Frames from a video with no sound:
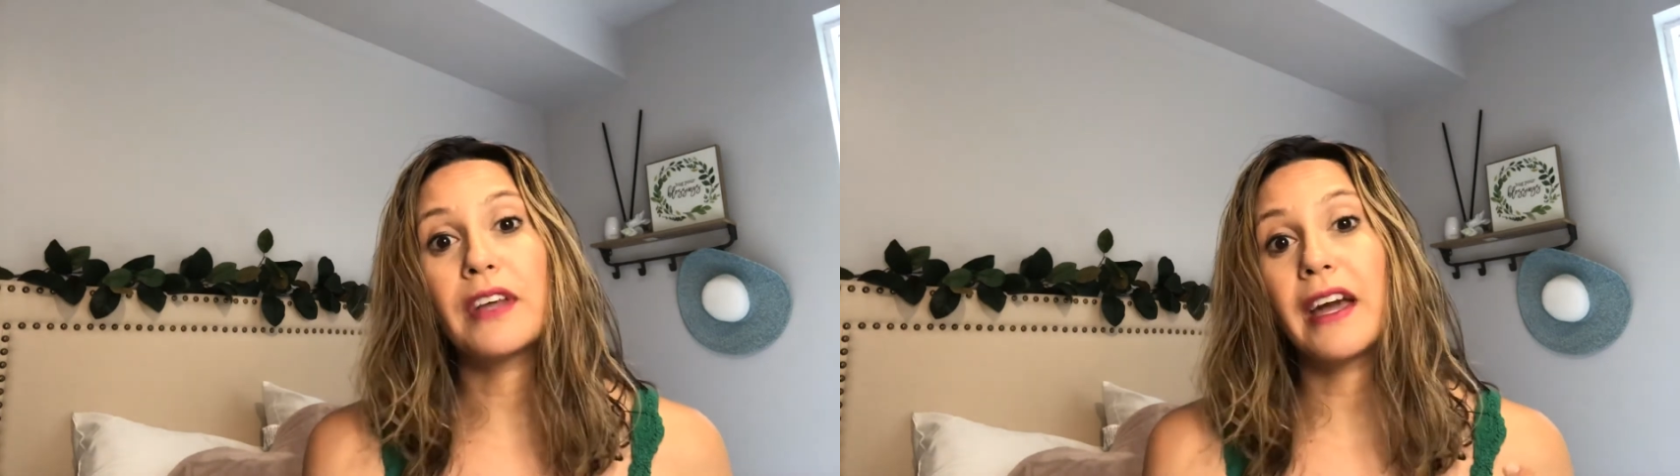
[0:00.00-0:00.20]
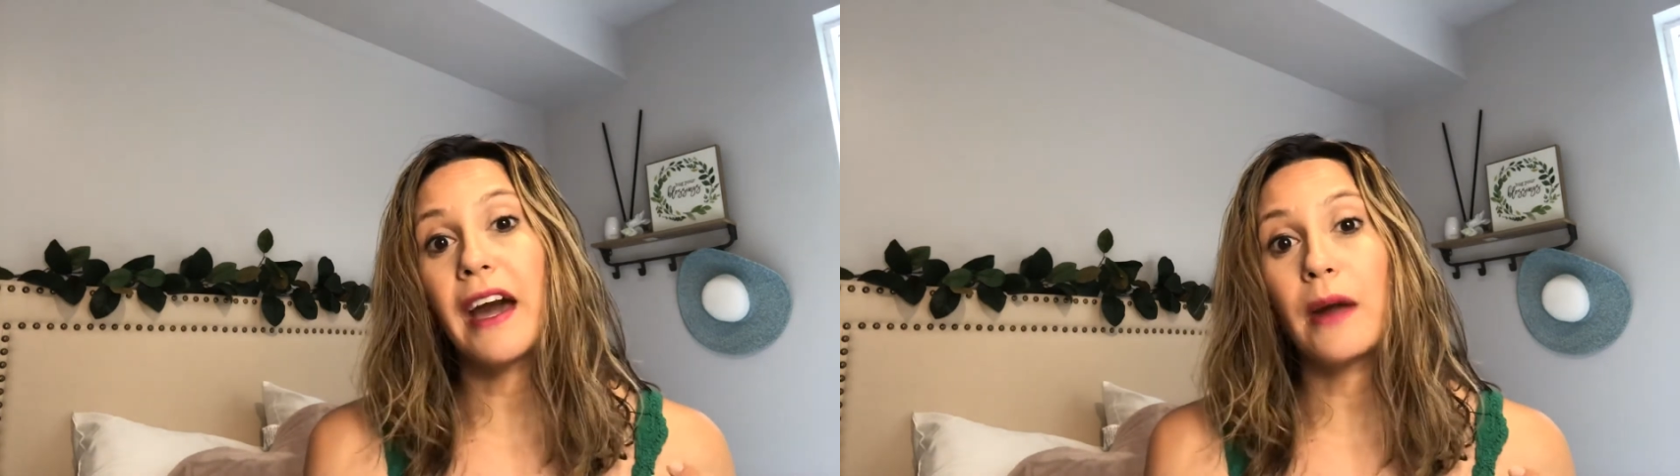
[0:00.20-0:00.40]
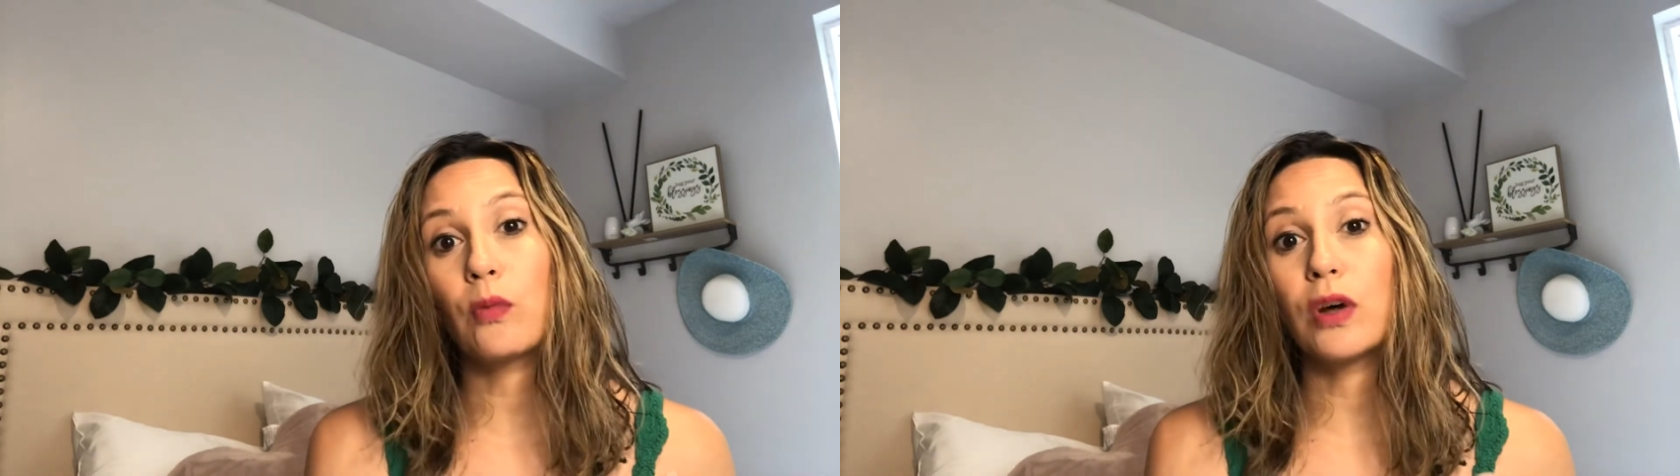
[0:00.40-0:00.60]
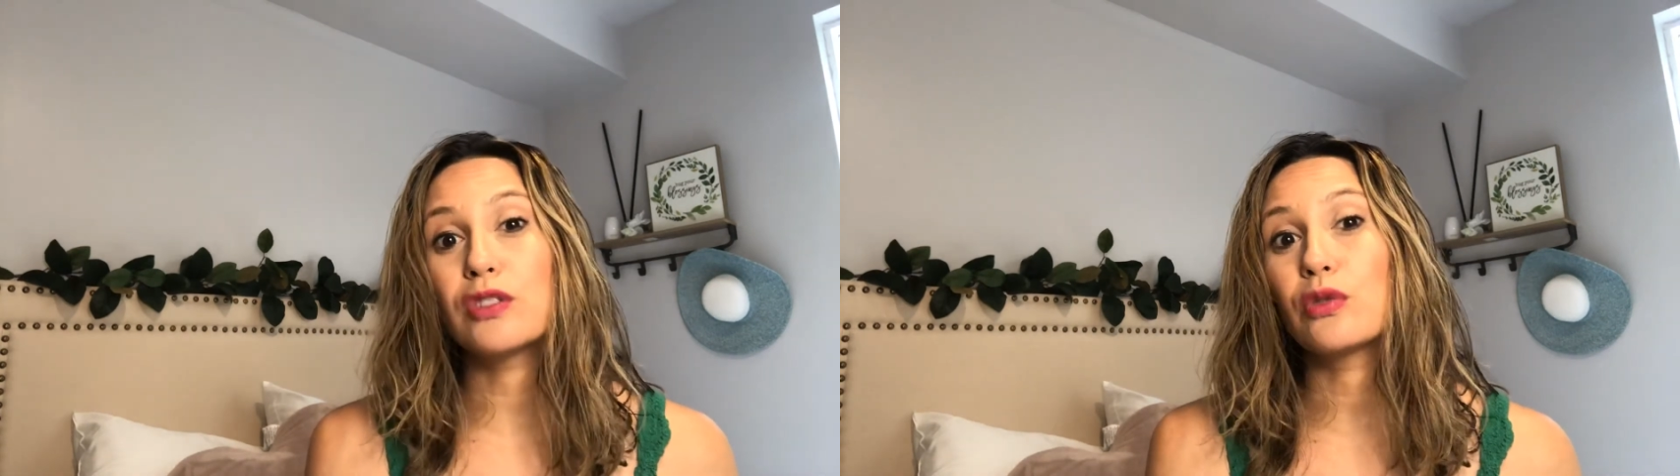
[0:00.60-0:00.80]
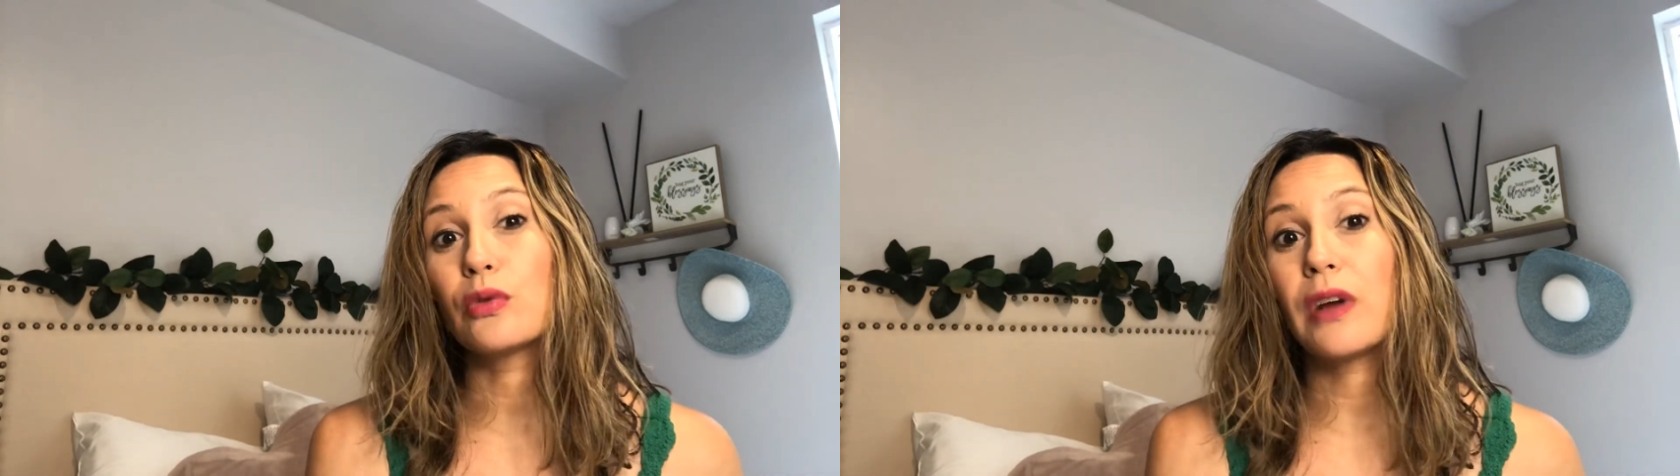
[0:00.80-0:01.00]
that God
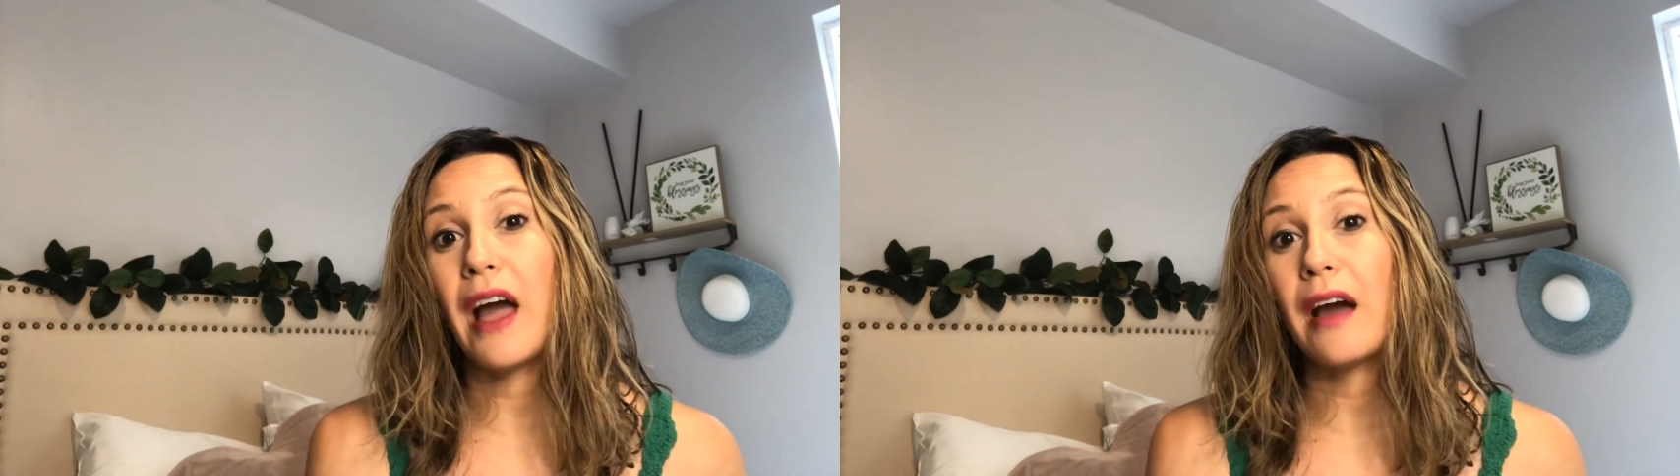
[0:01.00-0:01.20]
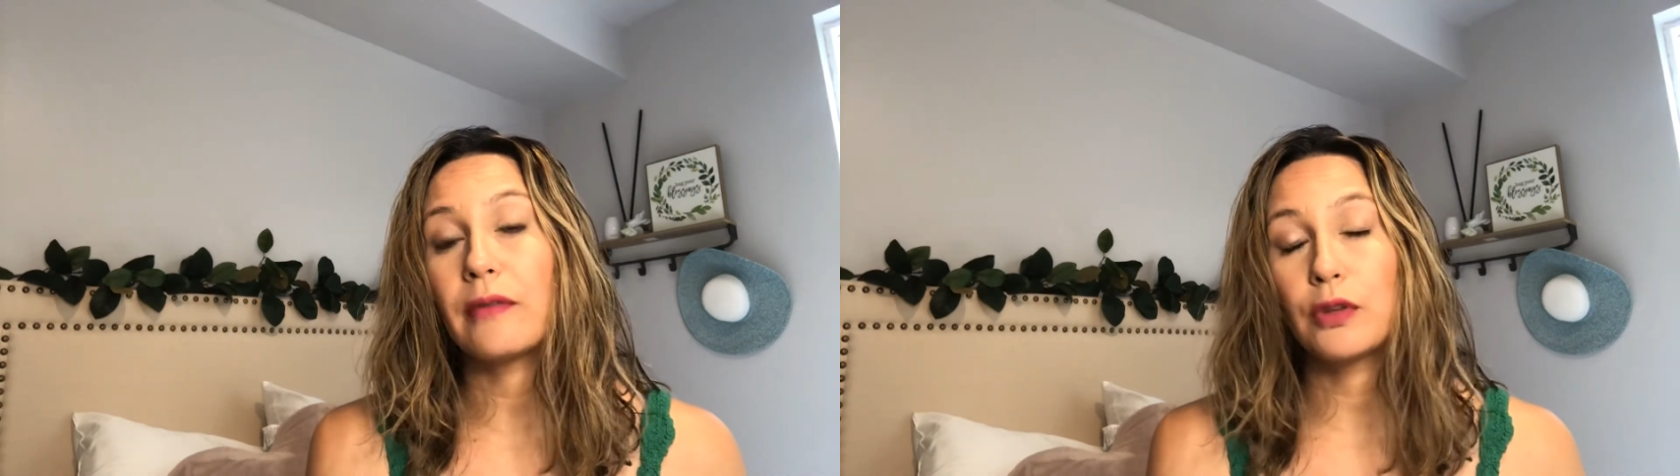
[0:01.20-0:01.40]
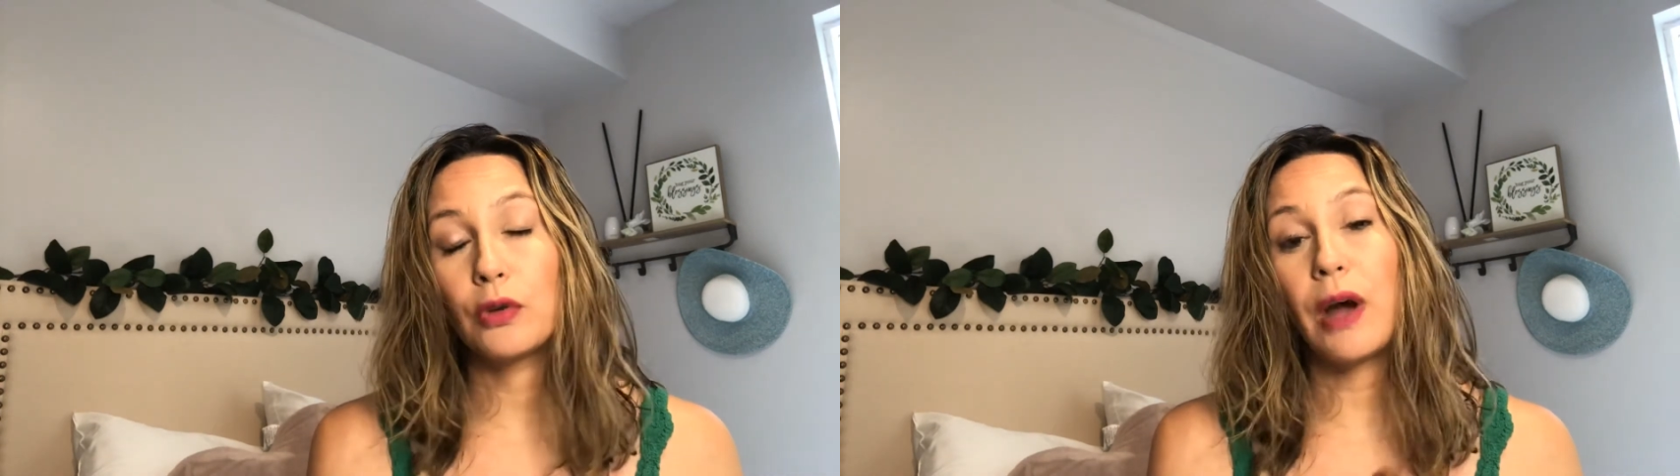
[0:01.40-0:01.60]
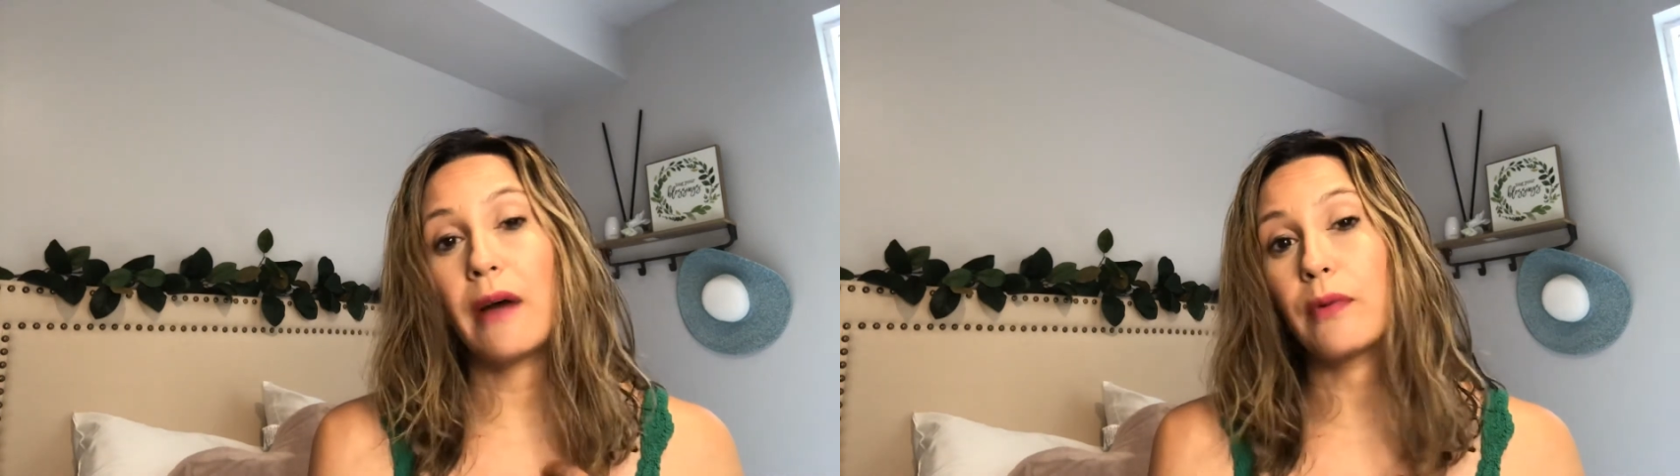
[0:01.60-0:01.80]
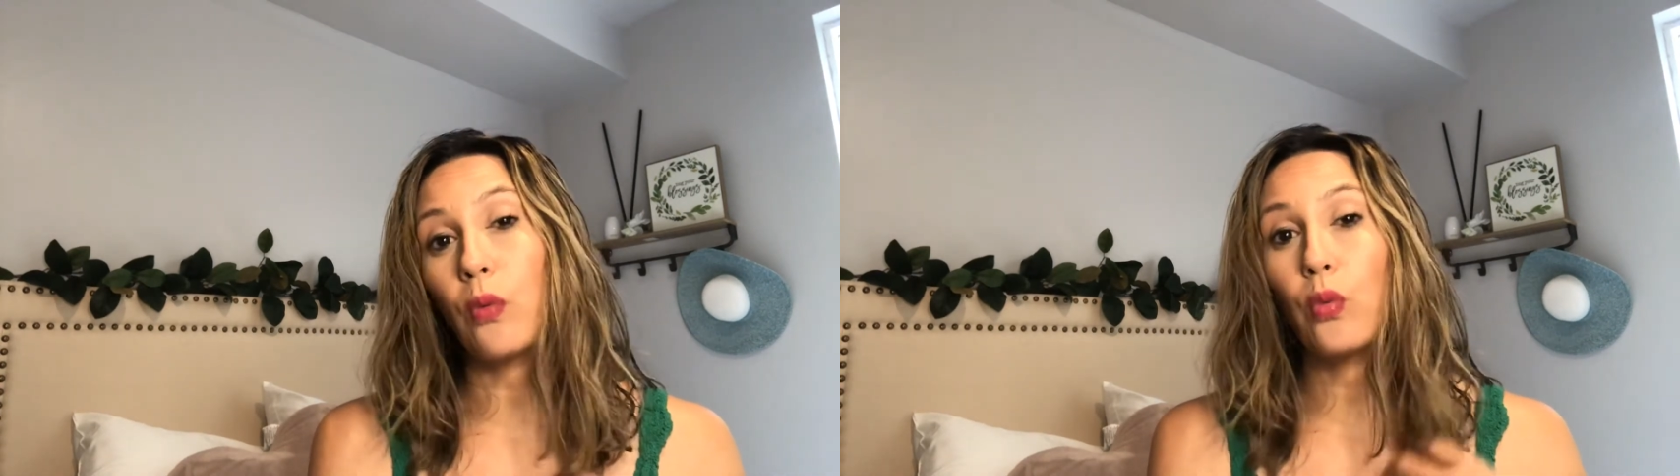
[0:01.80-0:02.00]
wants you to have a